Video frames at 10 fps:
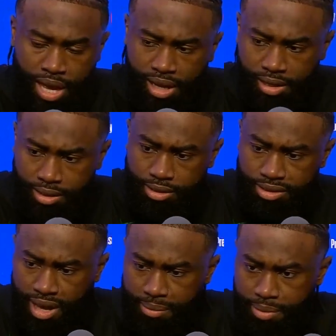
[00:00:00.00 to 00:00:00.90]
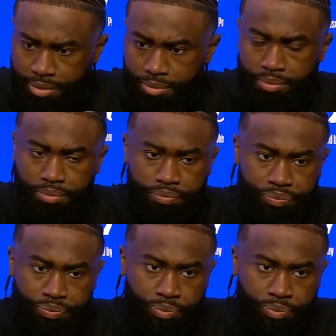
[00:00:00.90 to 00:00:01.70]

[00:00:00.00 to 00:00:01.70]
How to stop him?